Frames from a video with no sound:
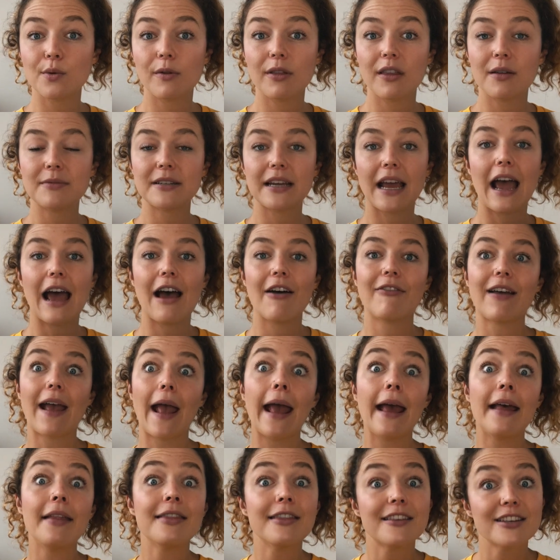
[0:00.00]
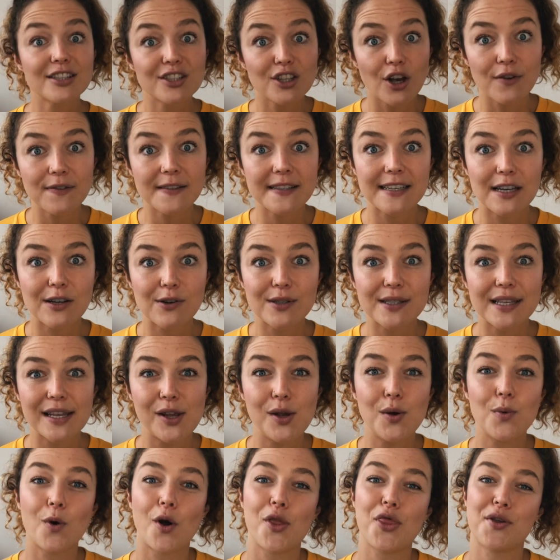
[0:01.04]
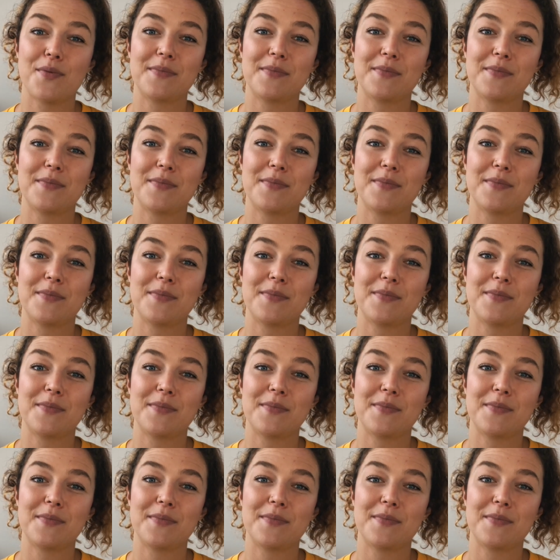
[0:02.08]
want them to have, and the soft skills that you want